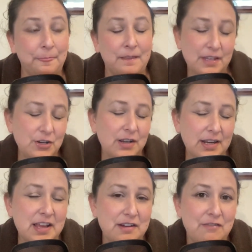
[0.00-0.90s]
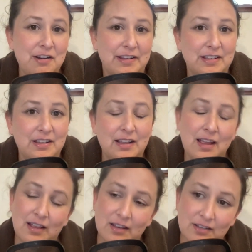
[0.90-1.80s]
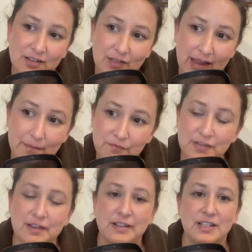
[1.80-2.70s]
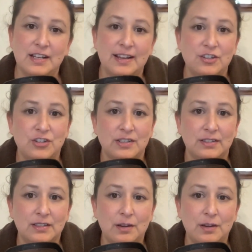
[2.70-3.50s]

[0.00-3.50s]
then you're going to get it right. Just emphasize connection.